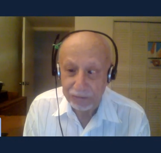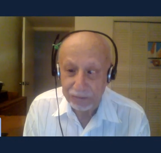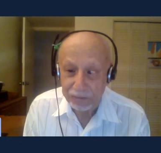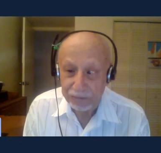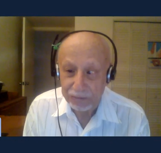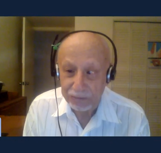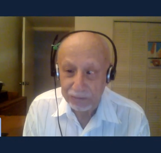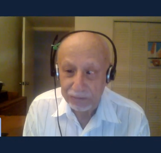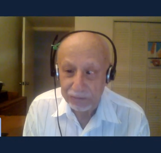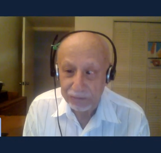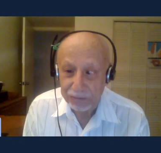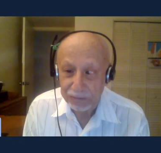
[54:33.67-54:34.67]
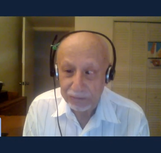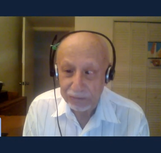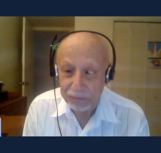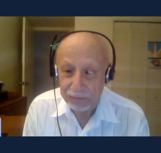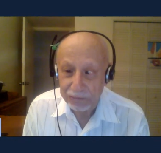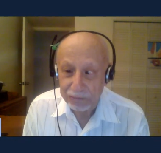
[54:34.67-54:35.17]

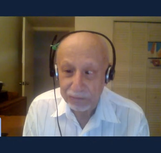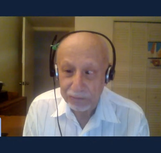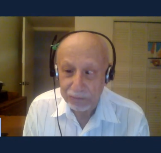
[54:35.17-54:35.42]
Nothing is said.